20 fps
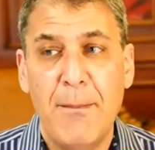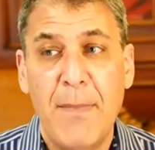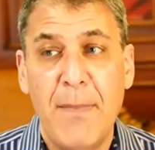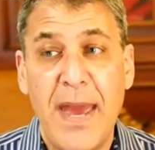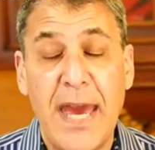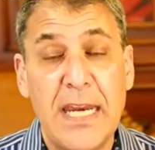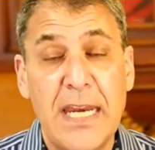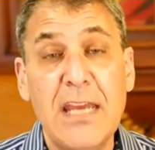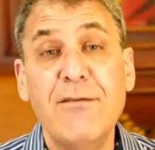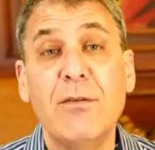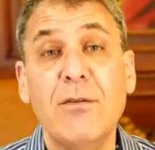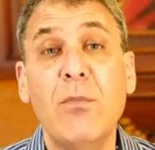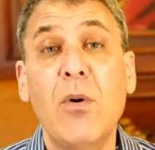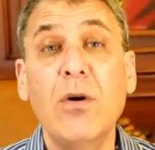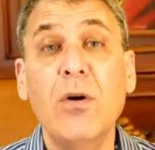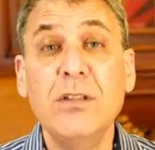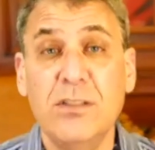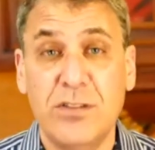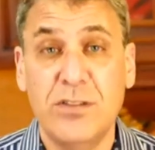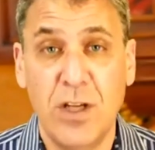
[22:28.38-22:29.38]
And even
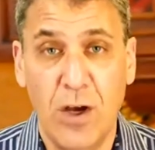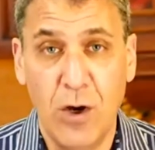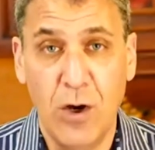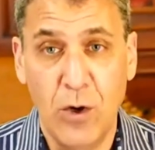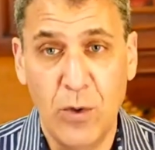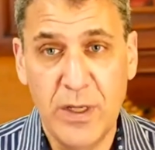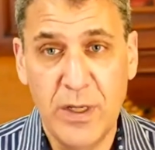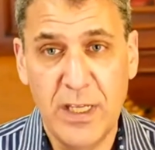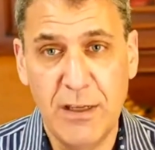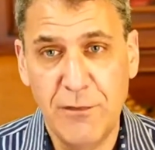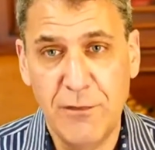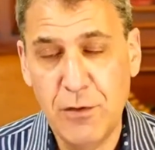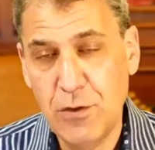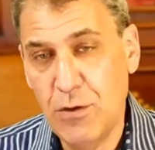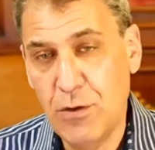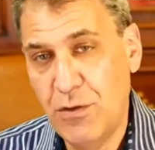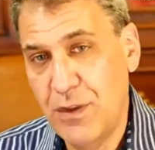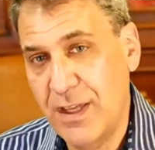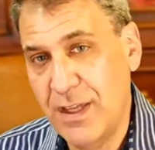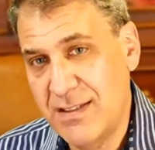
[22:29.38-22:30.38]
more so, if you
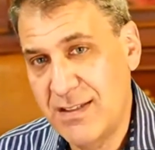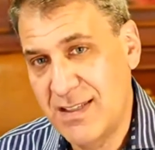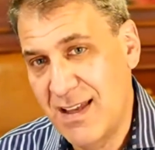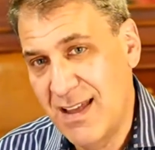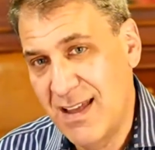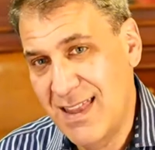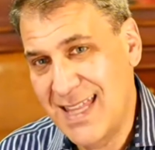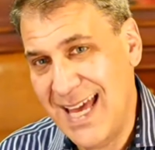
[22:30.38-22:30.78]
do things